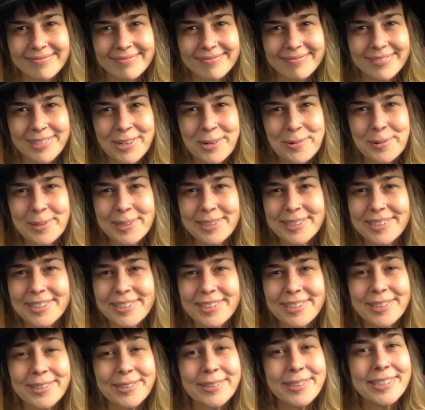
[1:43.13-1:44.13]
No one
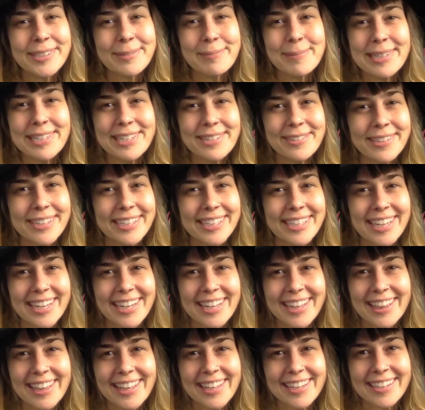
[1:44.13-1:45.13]
should be doing
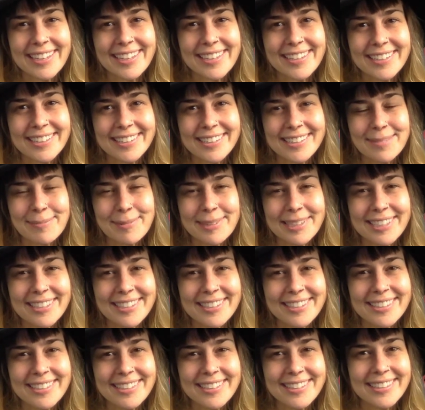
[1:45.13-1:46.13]
anything else
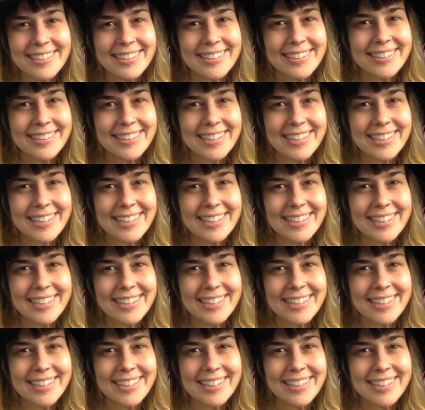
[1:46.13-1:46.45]
because